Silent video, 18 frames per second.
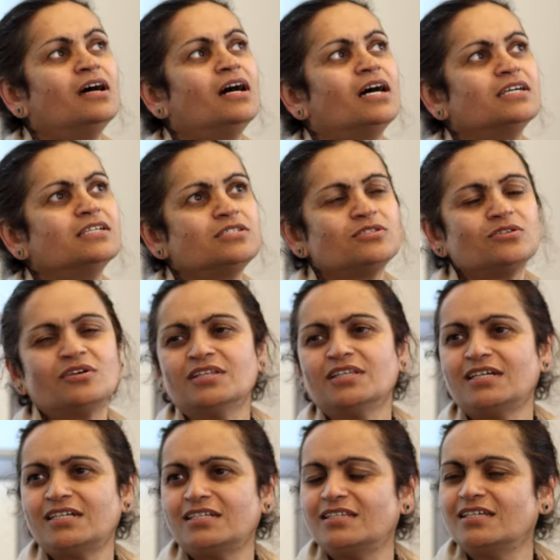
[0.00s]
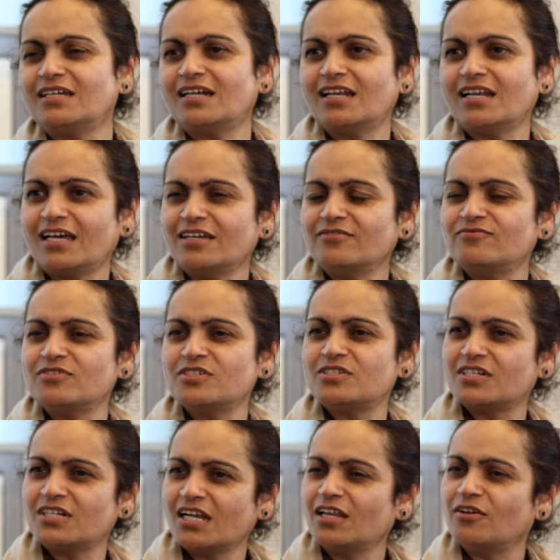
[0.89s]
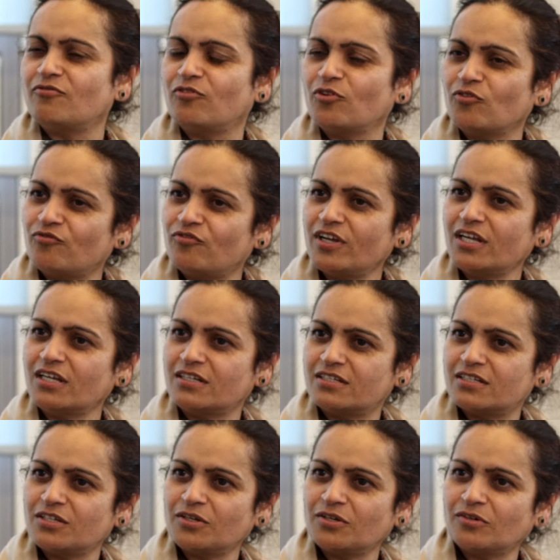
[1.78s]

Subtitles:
I saw that their life is really fulfilled.